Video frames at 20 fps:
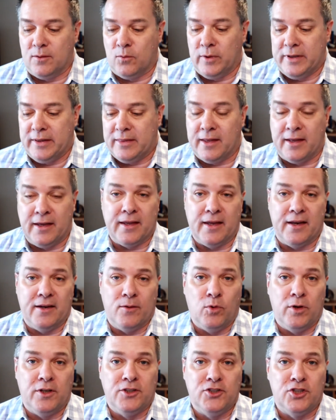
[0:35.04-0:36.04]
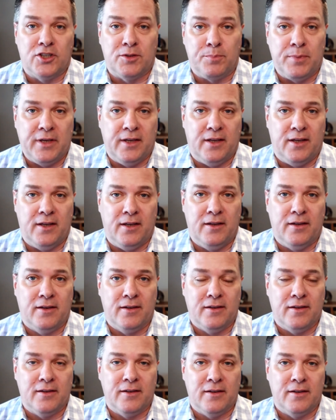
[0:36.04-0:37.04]
think it would just be
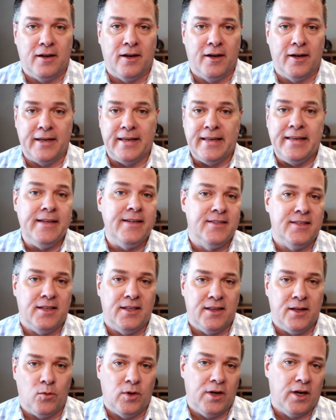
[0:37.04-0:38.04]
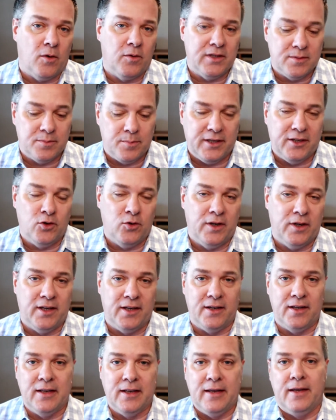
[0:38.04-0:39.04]
easy, that we'd always be
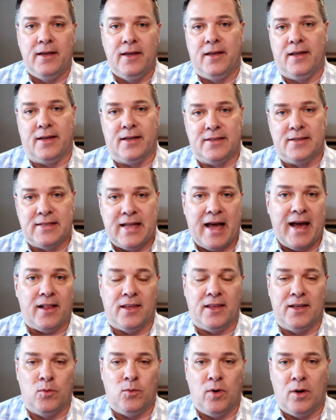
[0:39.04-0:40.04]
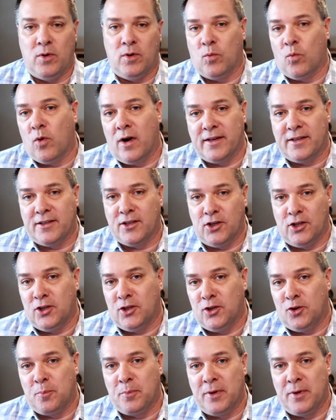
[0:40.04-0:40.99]
doing exactly what we want to do.